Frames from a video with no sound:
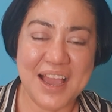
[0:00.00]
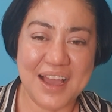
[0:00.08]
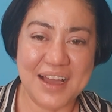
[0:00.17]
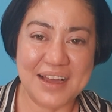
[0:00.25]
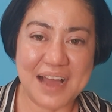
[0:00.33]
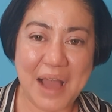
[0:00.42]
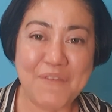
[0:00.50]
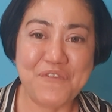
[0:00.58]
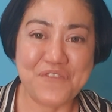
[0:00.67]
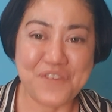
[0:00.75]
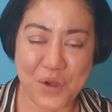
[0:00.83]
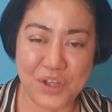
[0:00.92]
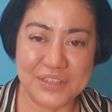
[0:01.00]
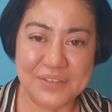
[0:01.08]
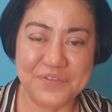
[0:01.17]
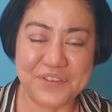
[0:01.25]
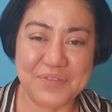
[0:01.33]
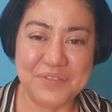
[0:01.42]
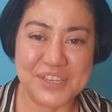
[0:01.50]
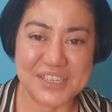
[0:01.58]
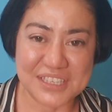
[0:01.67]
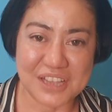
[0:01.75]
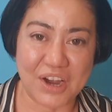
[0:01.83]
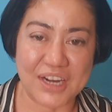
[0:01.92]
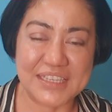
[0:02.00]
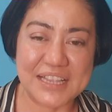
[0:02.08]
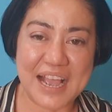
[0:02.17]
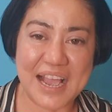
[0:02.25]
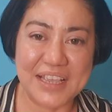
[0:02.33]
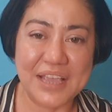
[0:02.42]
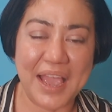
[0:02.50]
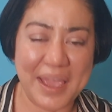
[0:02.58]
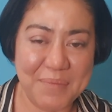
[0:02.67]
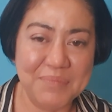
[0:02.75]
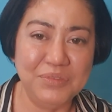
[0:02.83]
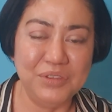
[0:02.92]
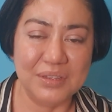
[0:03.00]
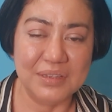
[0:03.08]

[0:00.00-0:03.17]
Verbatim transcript: upfront from the start, I am